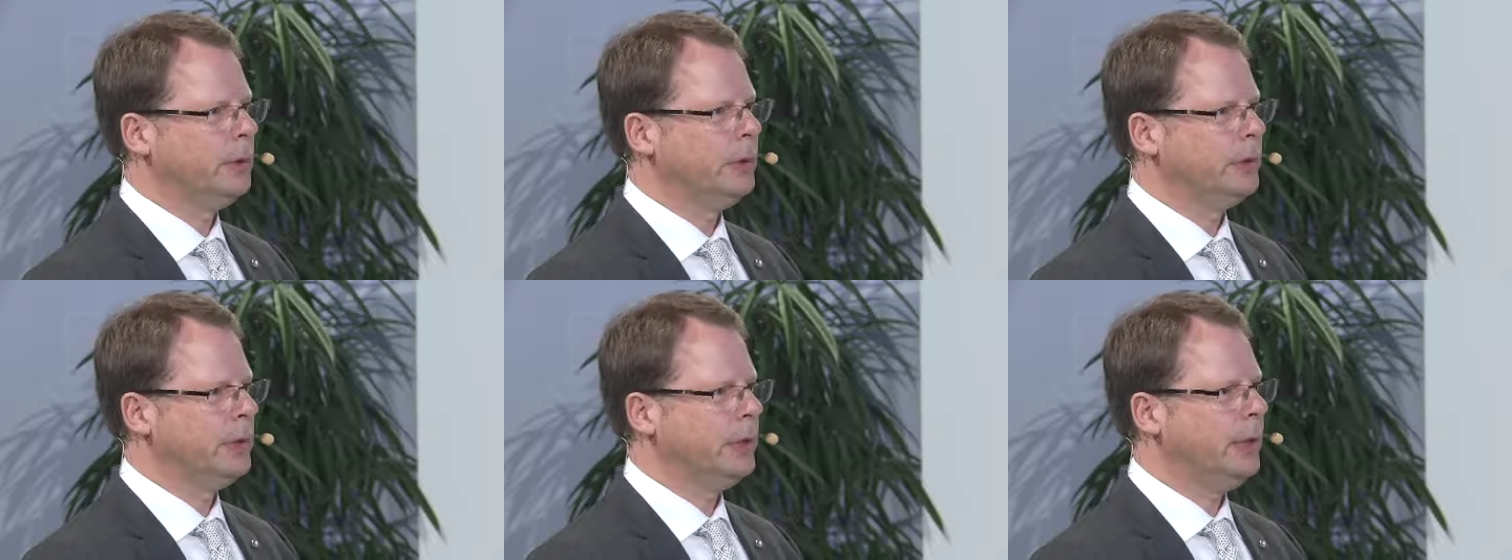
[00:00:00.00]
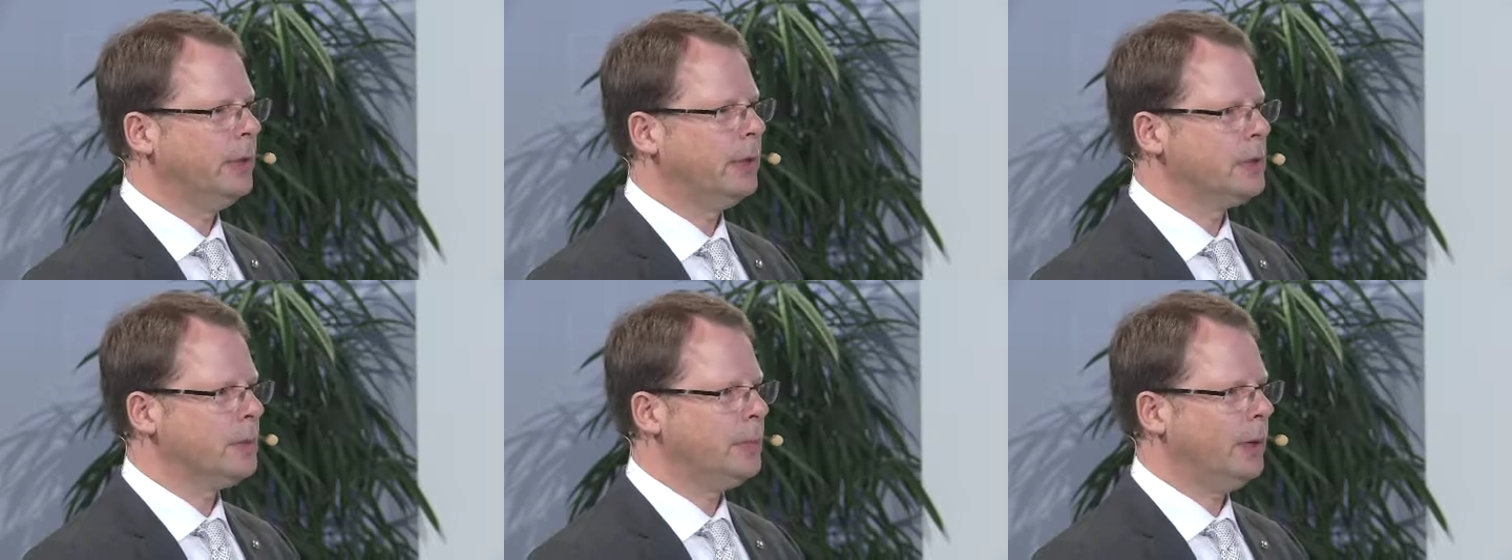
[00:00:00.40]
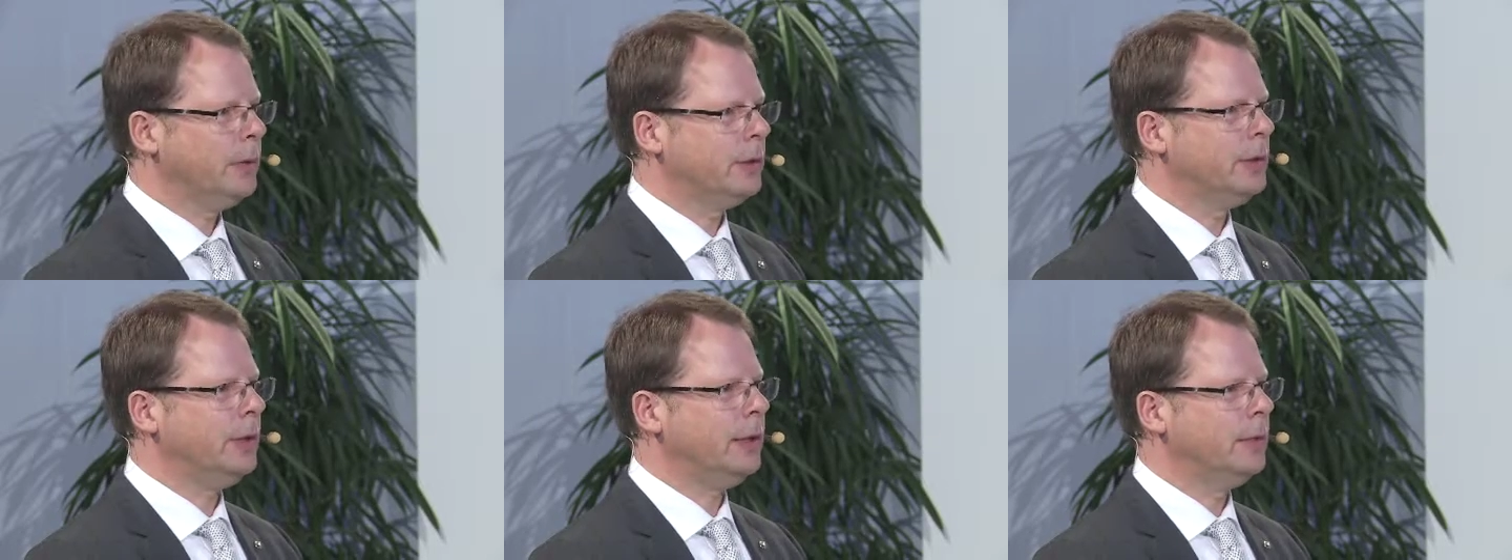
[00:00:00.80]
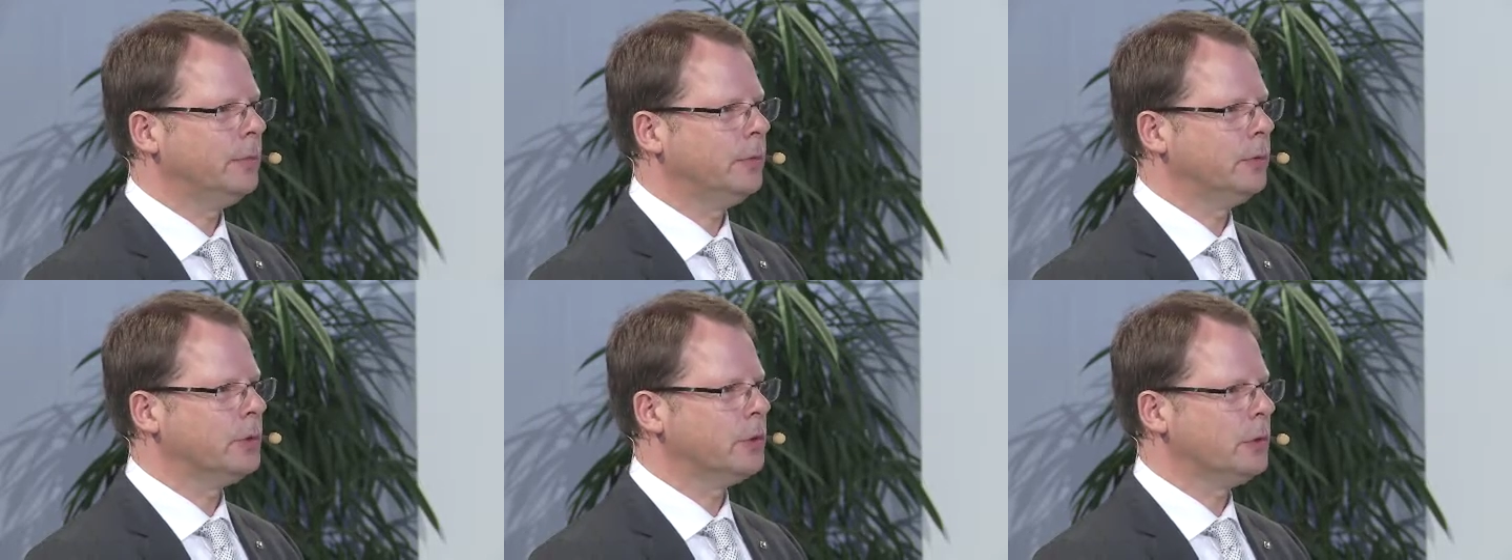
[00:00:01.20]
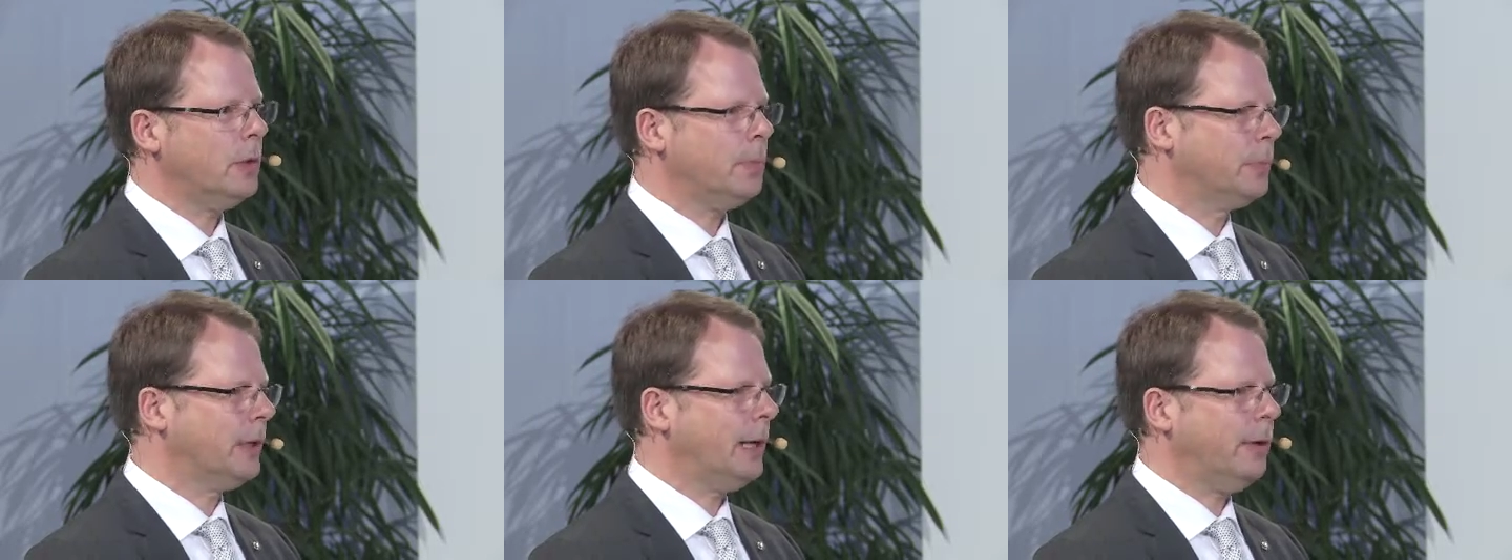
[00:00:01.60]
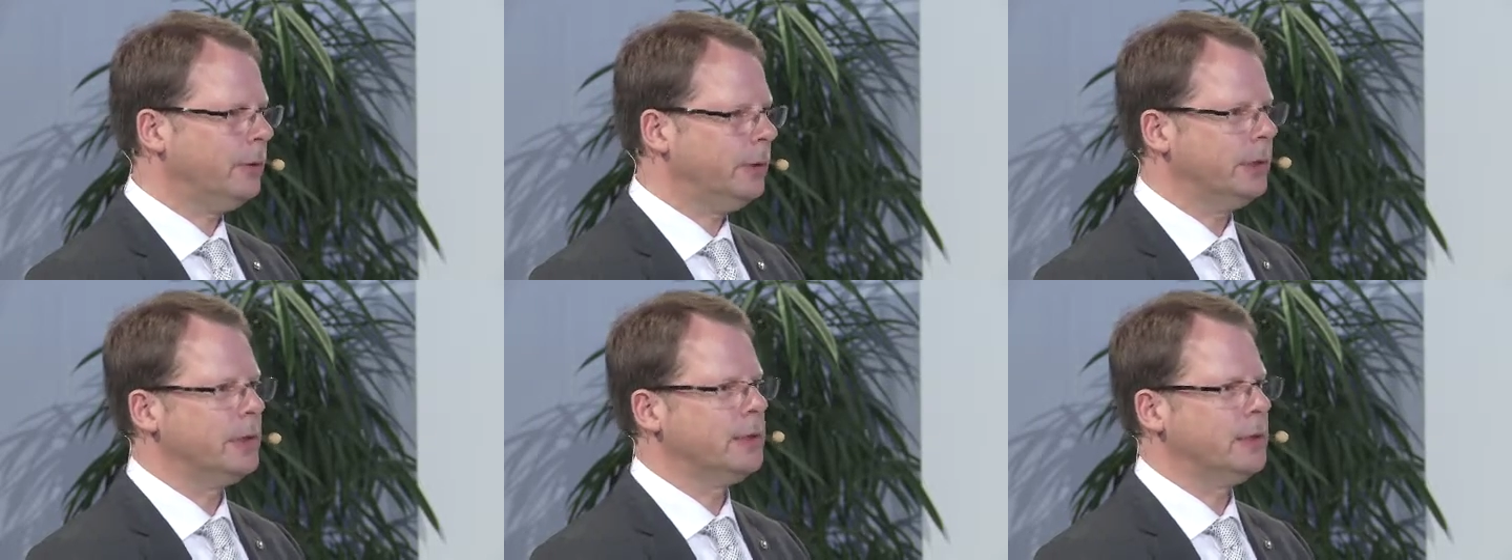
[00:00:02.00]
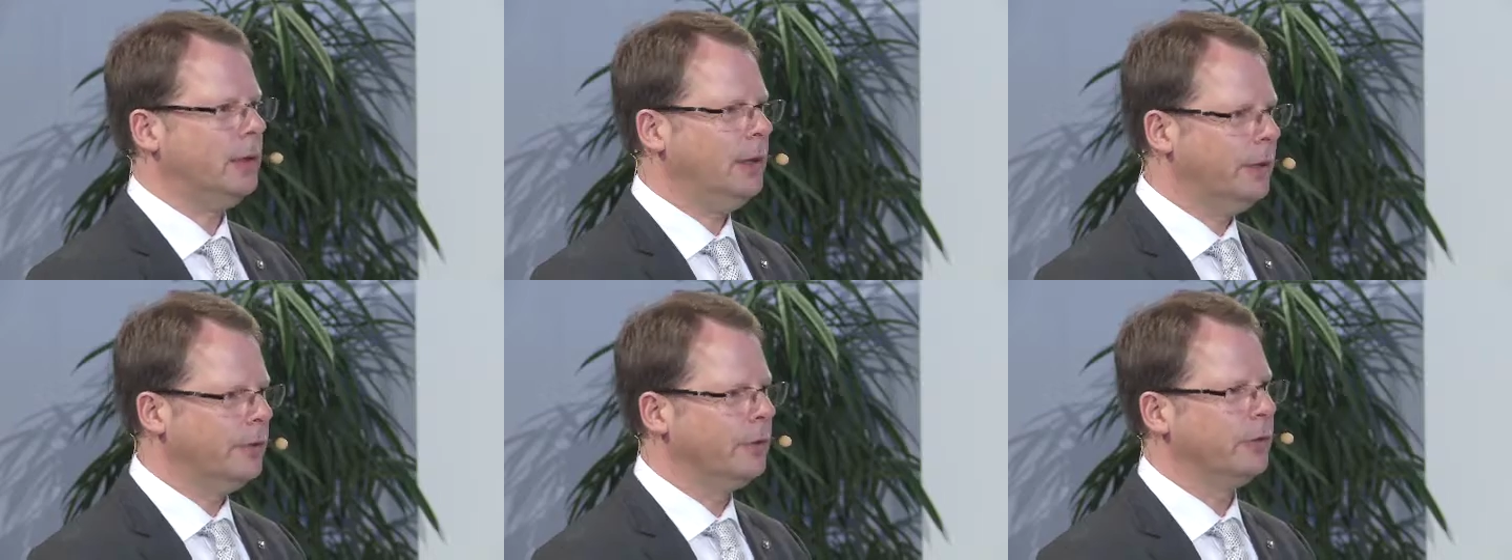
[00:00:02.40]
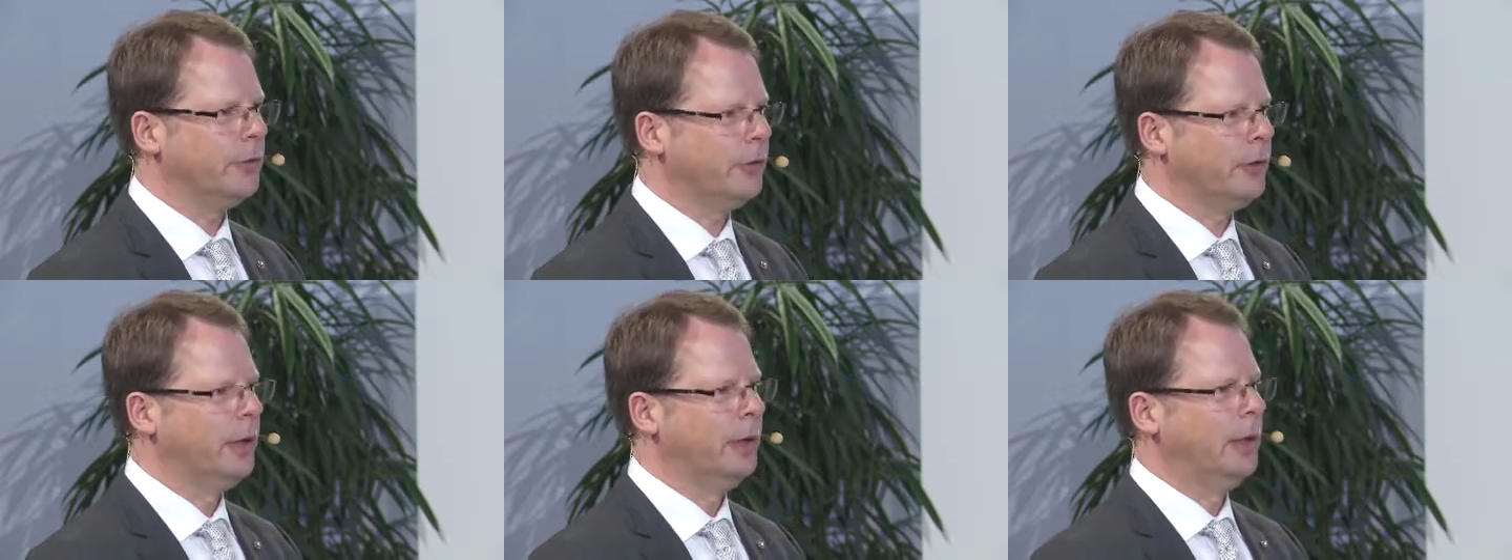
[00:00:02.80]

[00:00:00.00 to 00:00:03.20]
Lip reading: we think it's about time to stop counting cylinders